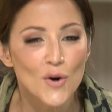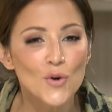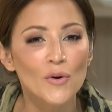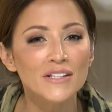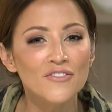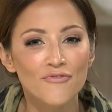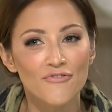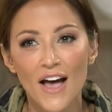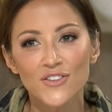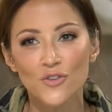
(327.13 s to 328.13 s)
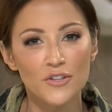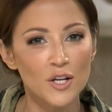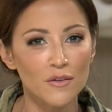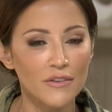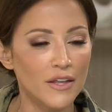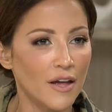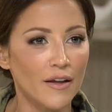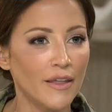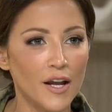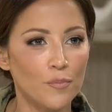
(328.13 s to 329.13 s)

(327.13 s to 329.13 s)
who runs faster than a, the, uh, like a